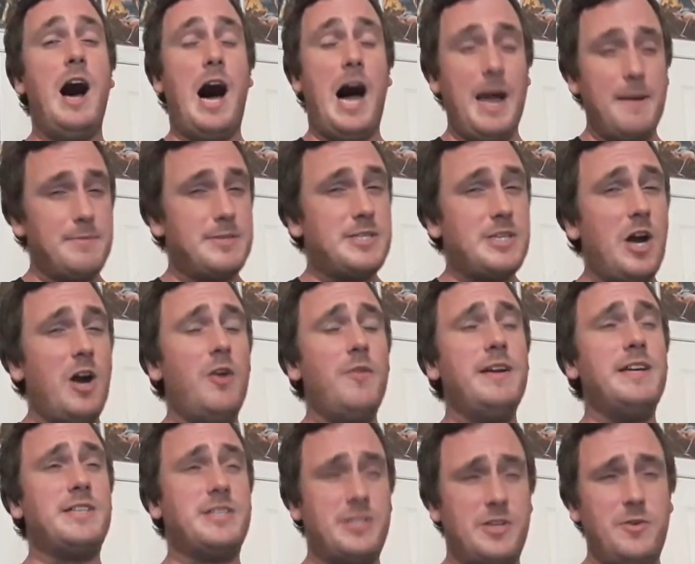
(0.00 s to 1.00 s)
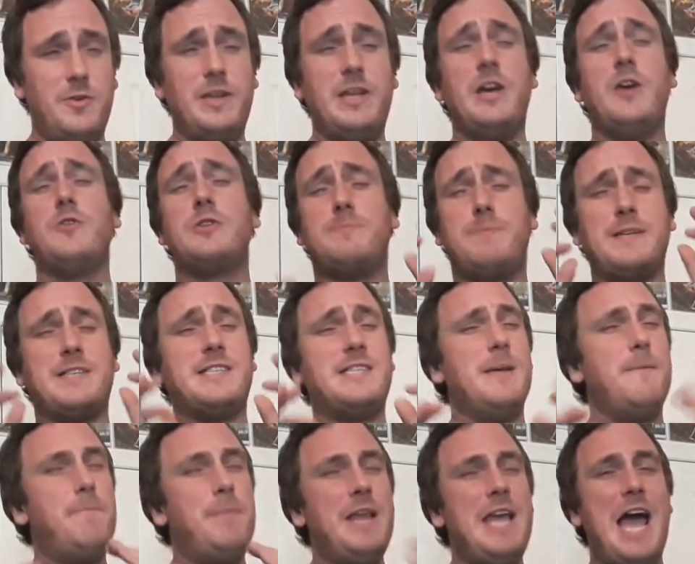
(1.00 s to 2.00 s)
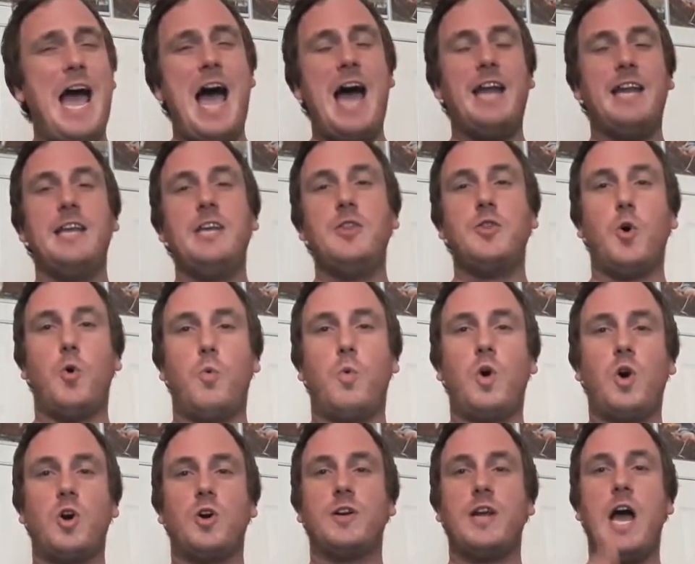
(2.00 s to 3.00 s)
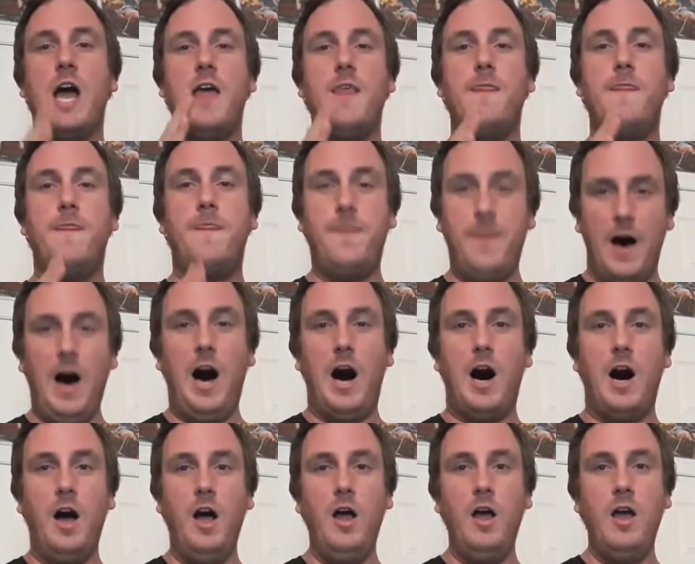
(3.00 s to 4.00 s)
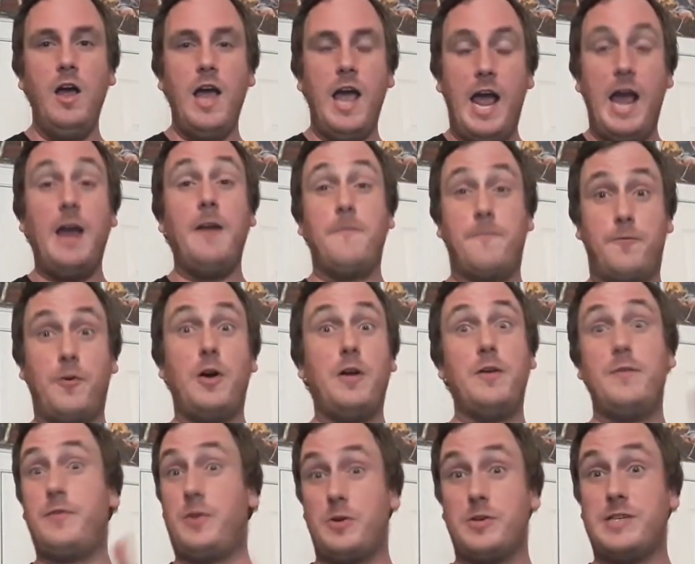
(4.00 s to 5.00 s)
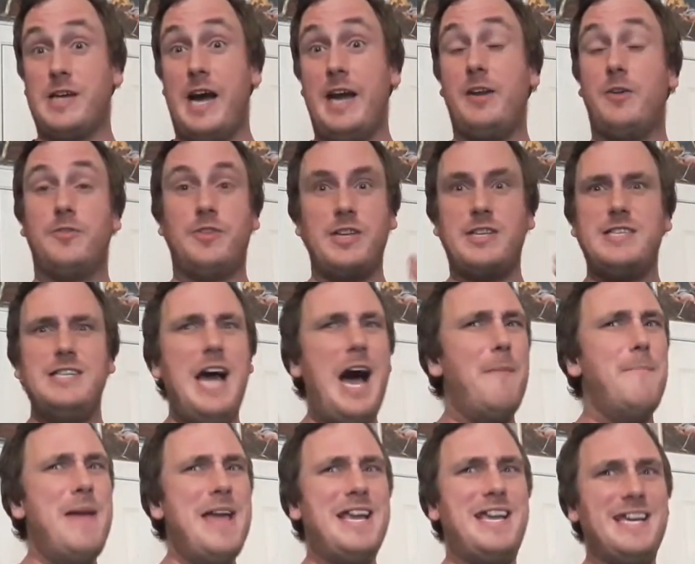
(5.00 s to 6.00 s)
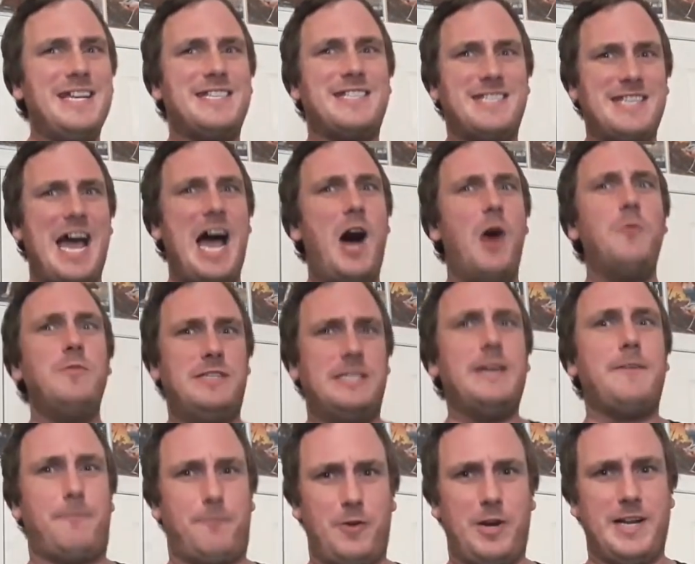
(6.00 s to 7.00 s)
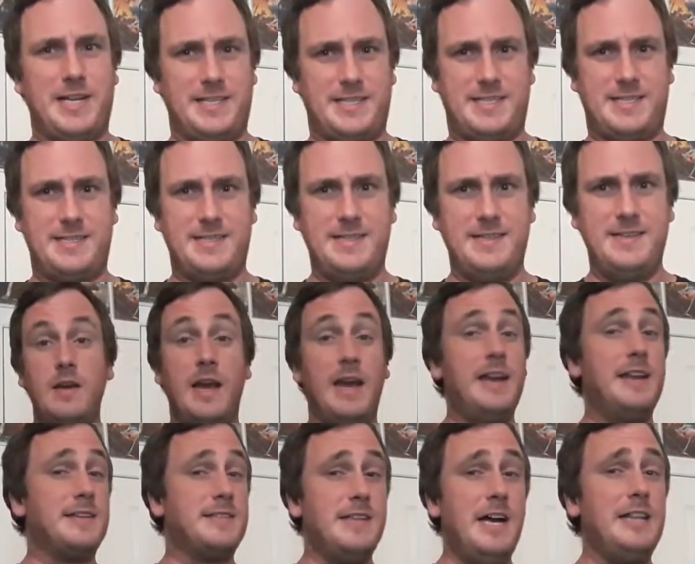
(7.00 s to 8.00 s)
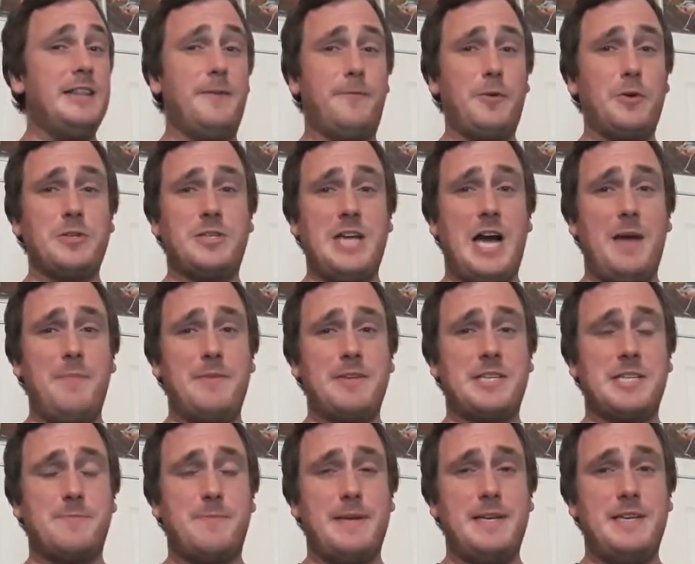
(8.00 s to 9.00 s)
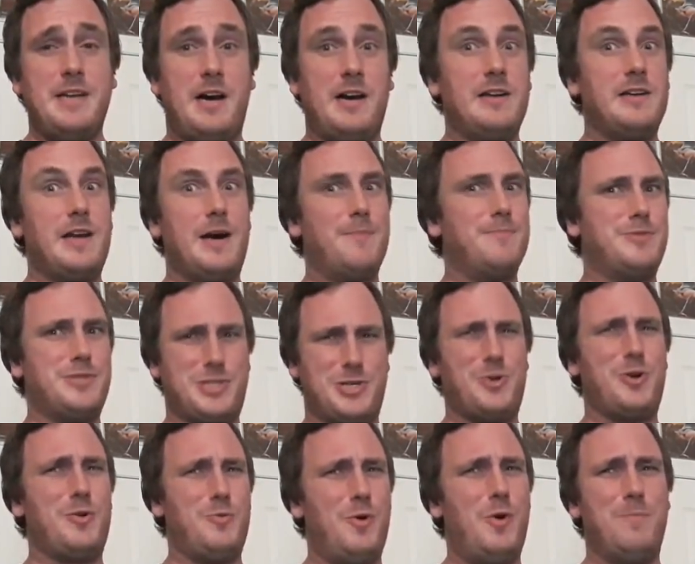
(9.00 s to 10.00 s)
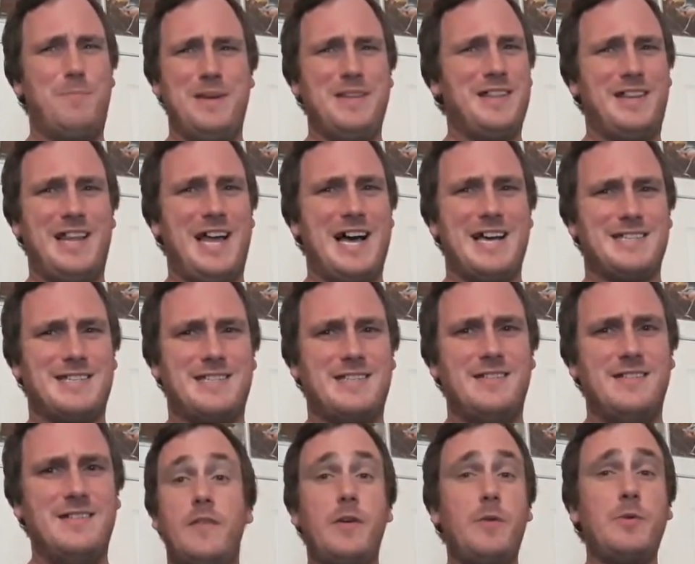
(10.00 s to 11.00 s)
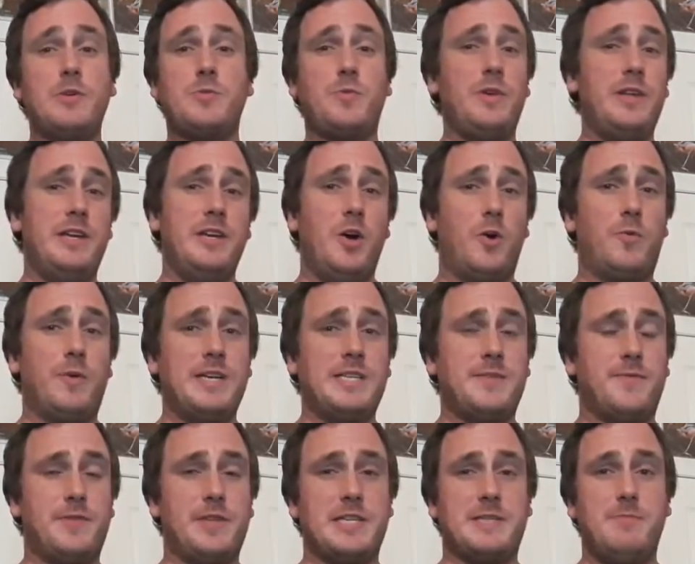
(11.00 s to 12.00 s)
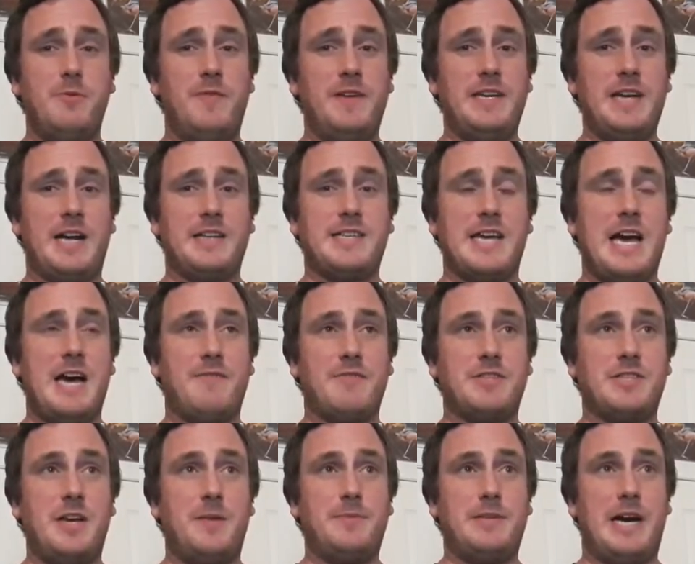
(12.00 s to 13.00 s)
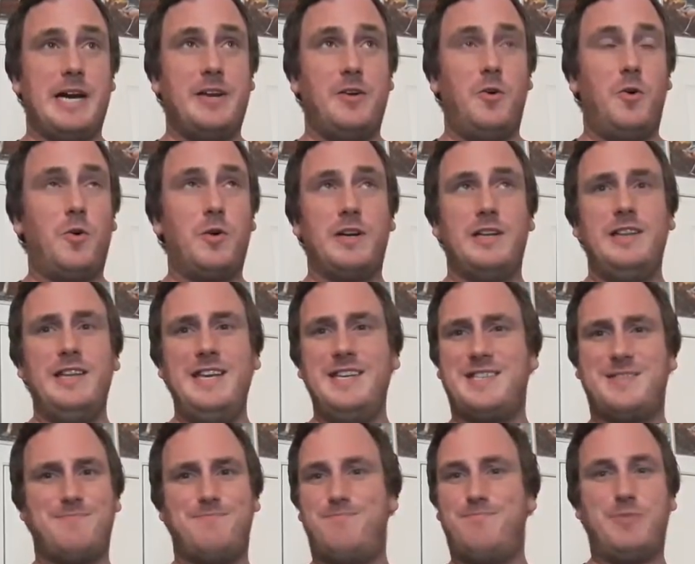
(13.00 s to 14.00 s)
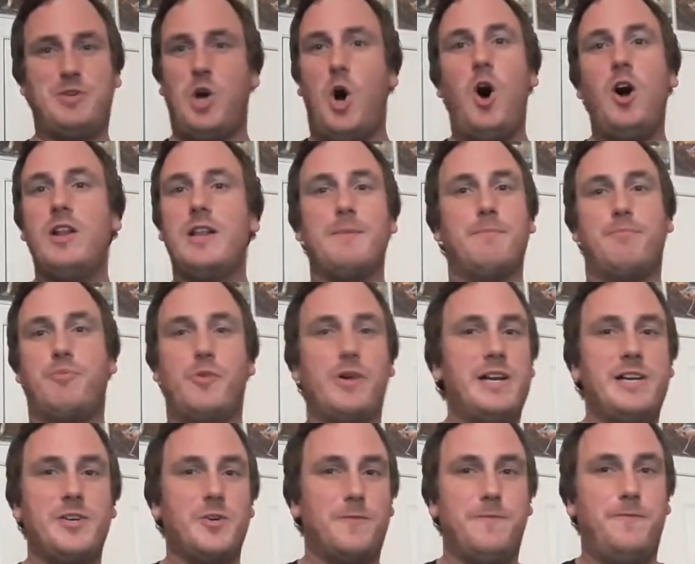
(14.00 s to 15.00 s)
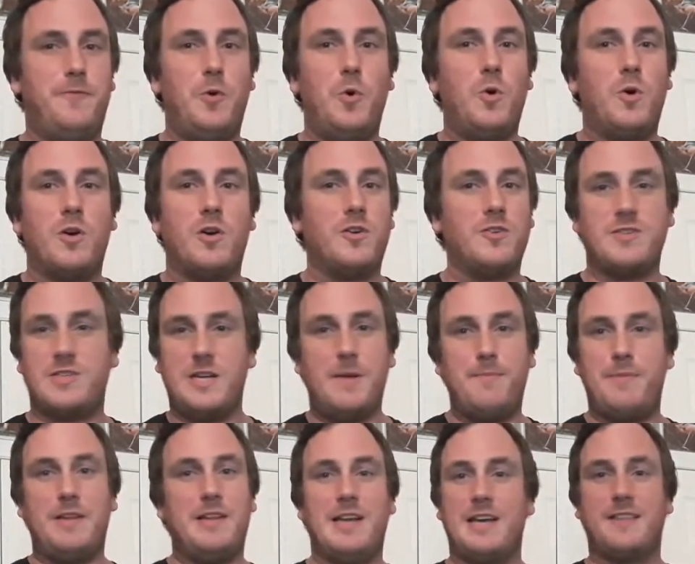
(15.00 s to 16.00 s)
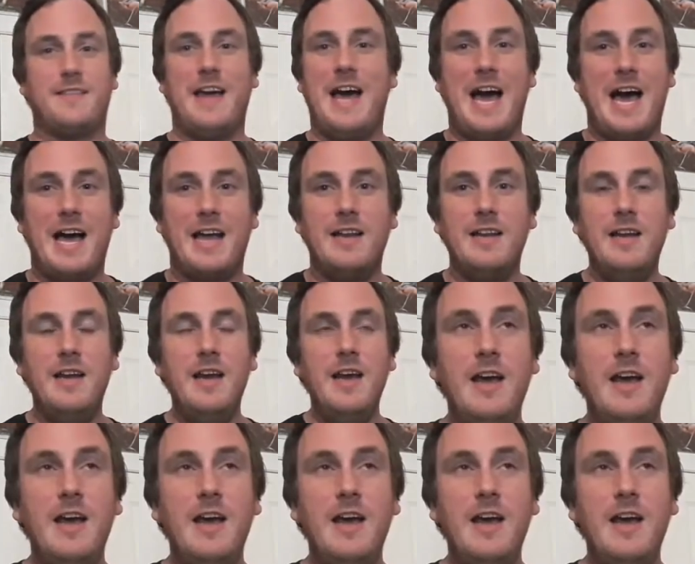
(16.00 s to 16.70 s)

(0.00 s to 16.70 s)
I'm sorry, studios, but simply adding the word "the" in front of your title does not make it sound different. It is not the first time this has been done, and I'm sure it won't be the last. There was really no reason for this movie not to have a subtitle, or at least call it Predator 4 or something like that.